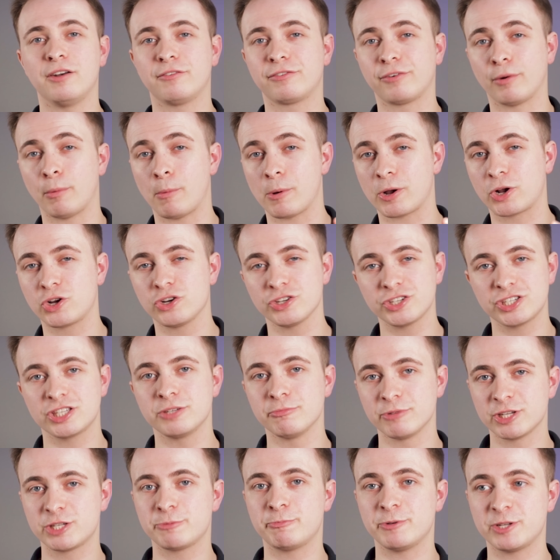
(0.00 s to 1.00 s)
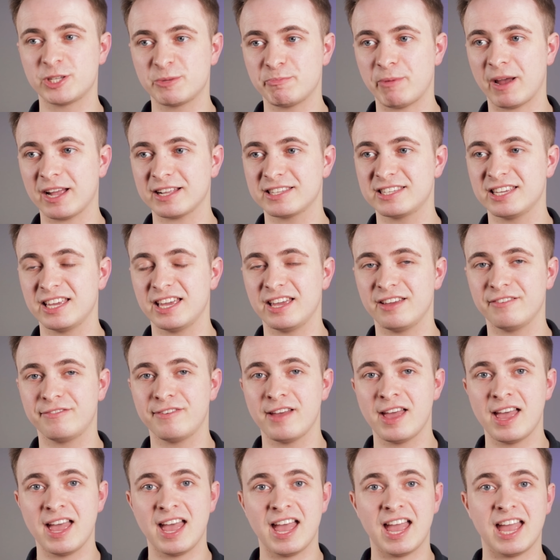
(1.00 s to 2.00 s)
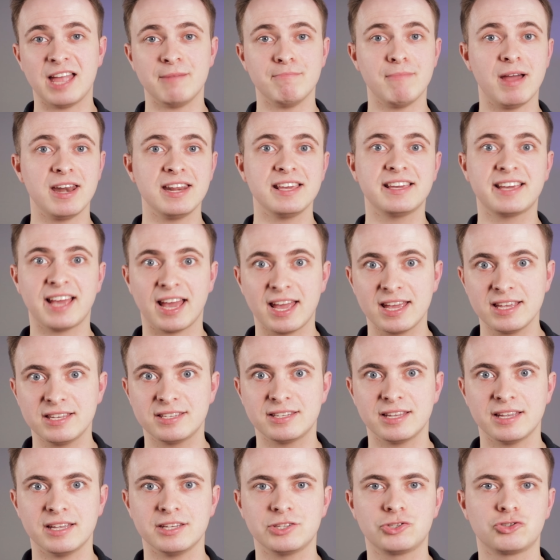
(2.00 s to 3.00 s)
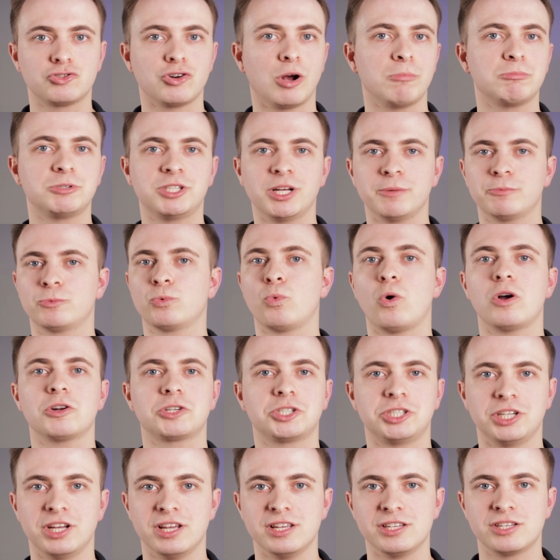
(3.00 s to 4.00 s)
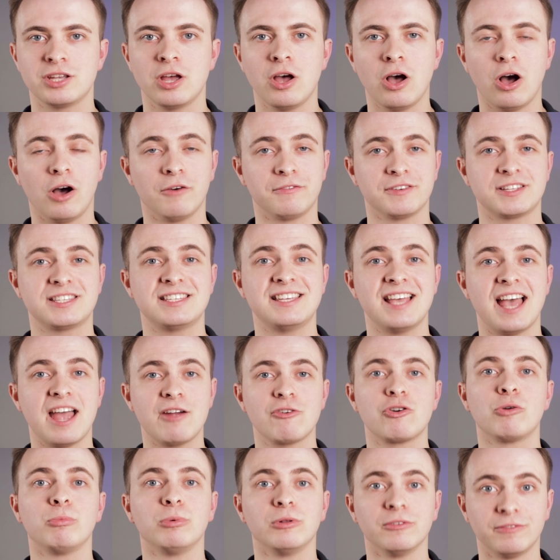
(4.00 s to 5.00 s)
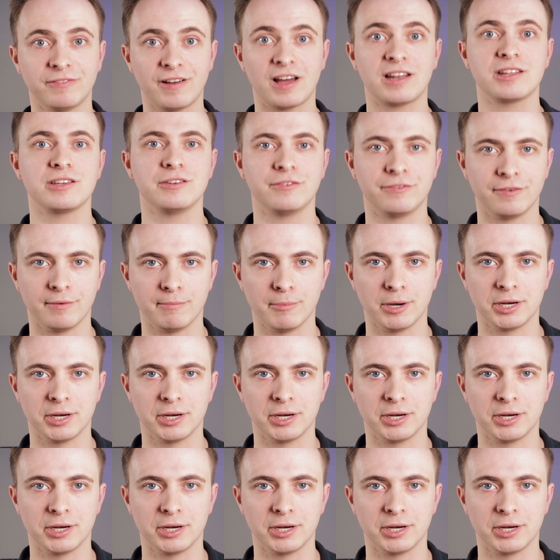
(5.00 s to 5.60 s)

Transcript: And from a customer's perspective, in many cases, dropshipped watches offer terrible value for